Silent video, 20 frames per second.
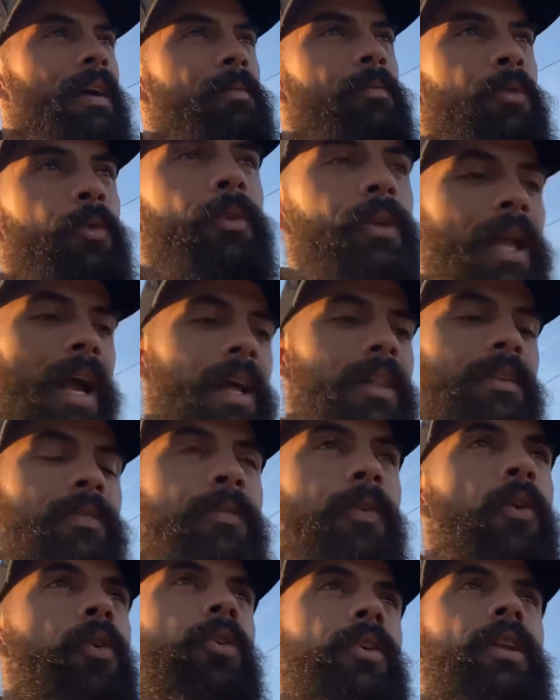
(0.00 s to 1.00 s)
Through
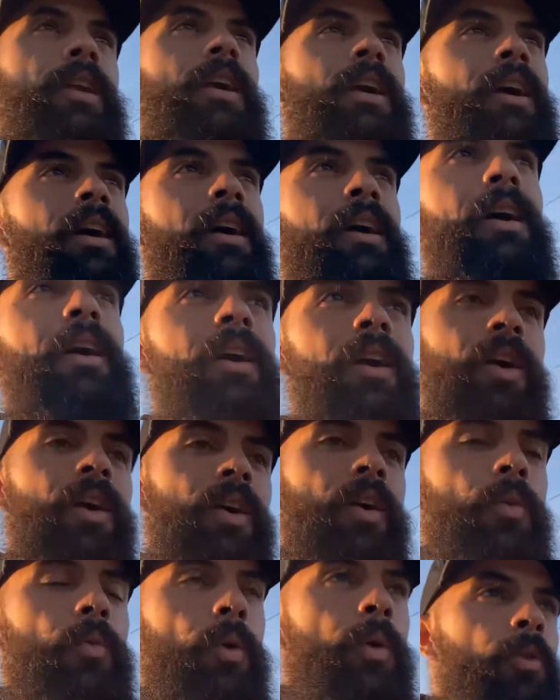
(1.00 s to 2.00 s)
California,
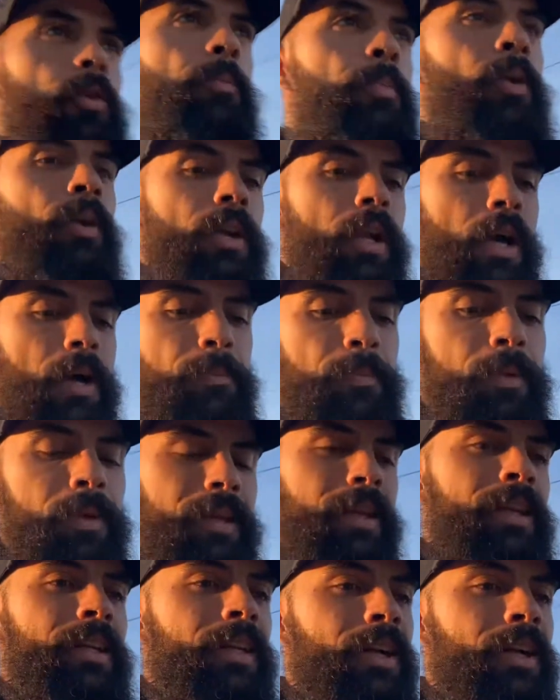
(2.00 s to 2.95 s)
we were put up in a